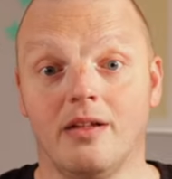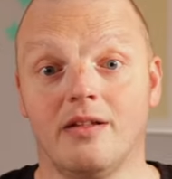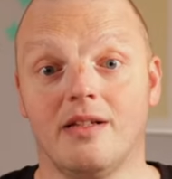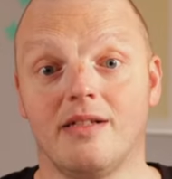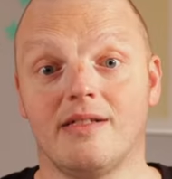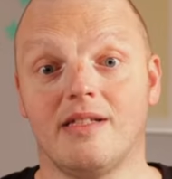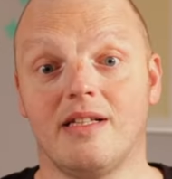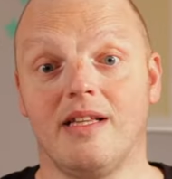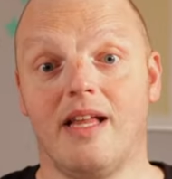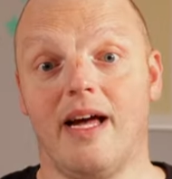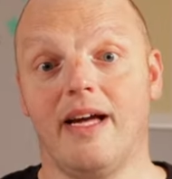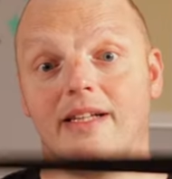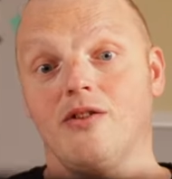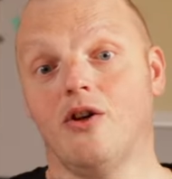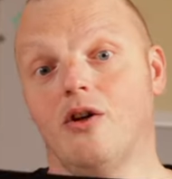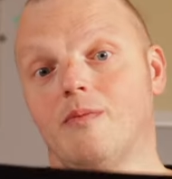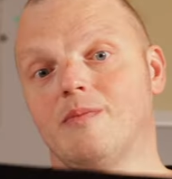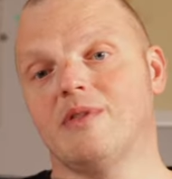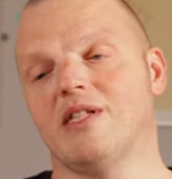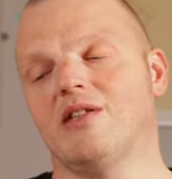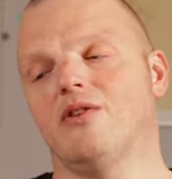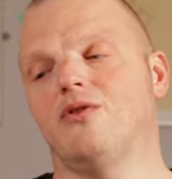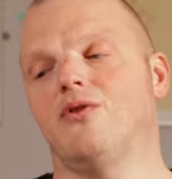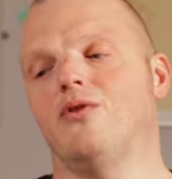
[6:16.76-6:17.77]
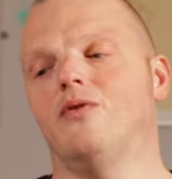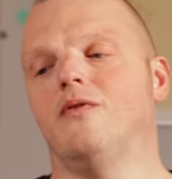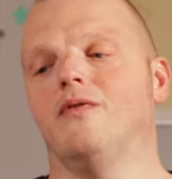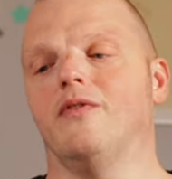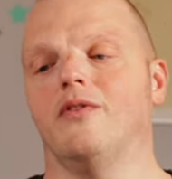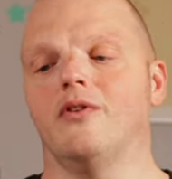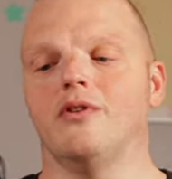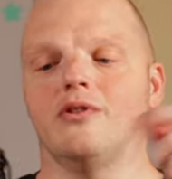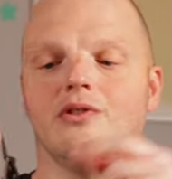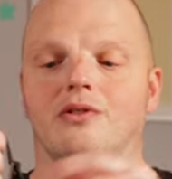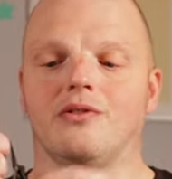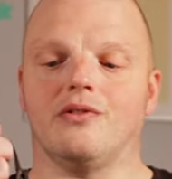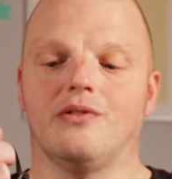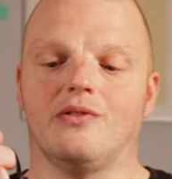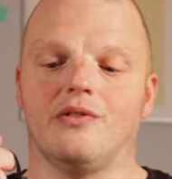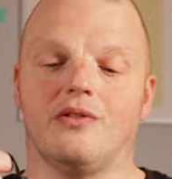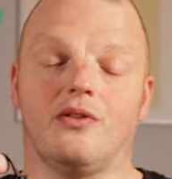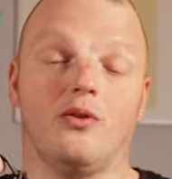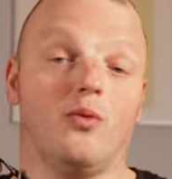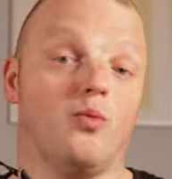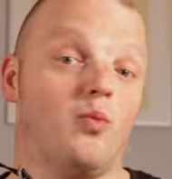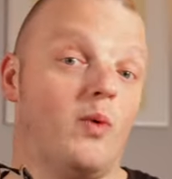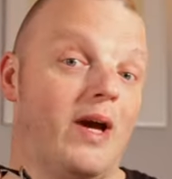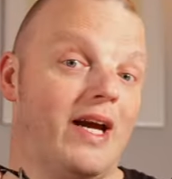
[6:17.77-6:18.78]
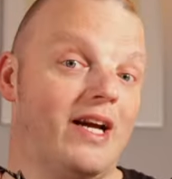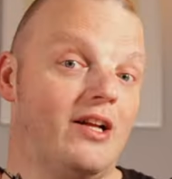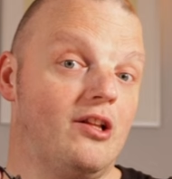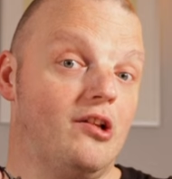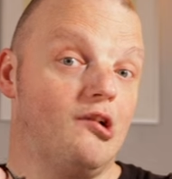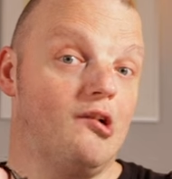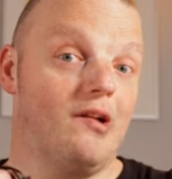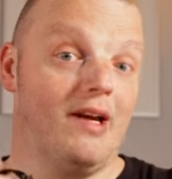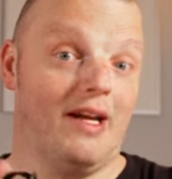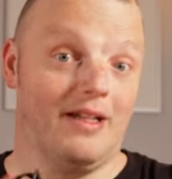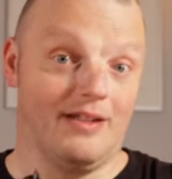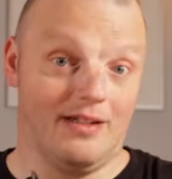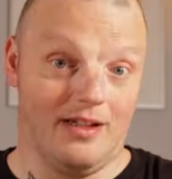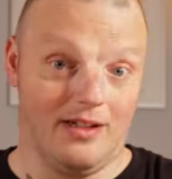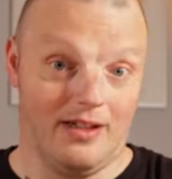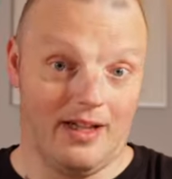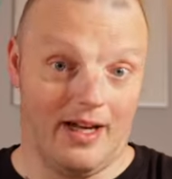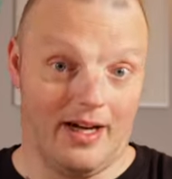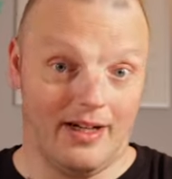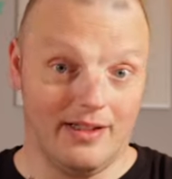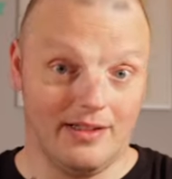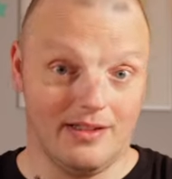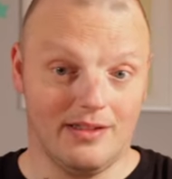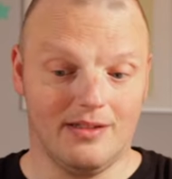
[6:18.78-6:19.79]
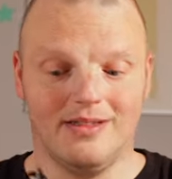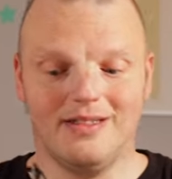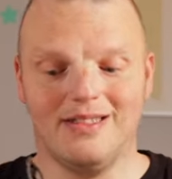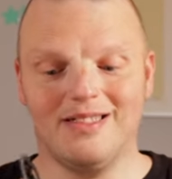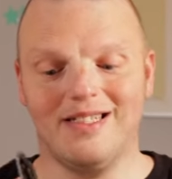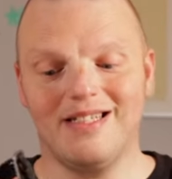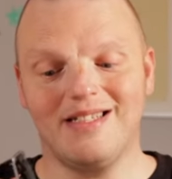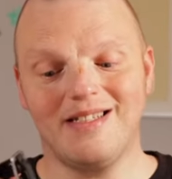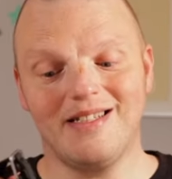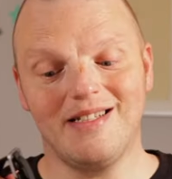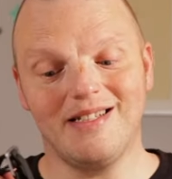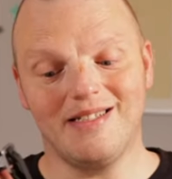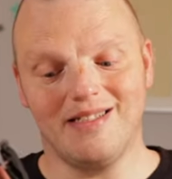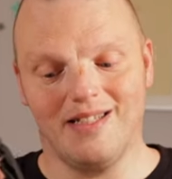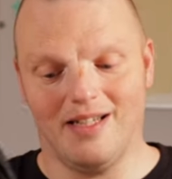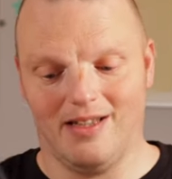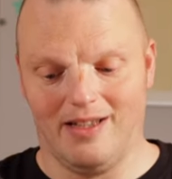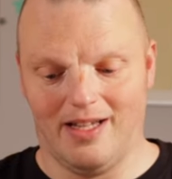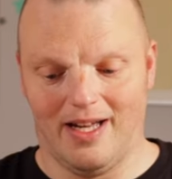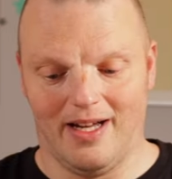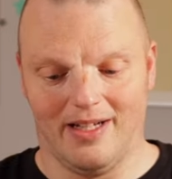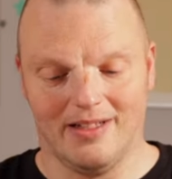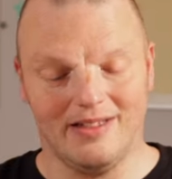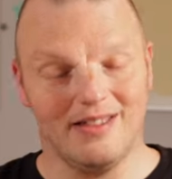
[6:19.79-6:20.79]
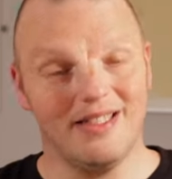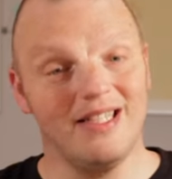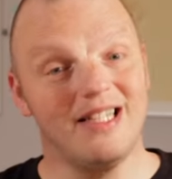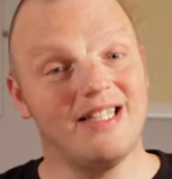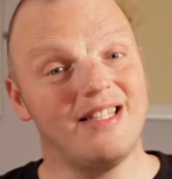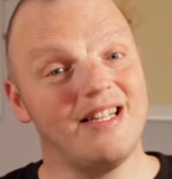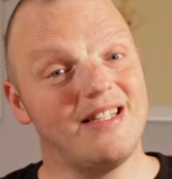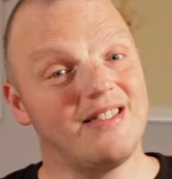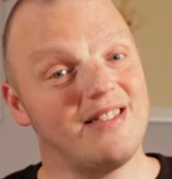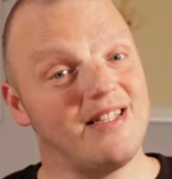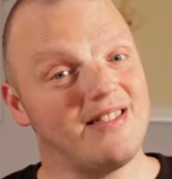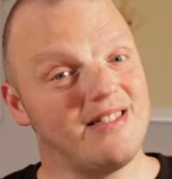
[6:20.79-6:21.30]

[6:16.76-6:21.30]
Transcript: The slide comes in two versions, the regular and the light. This is the light, it has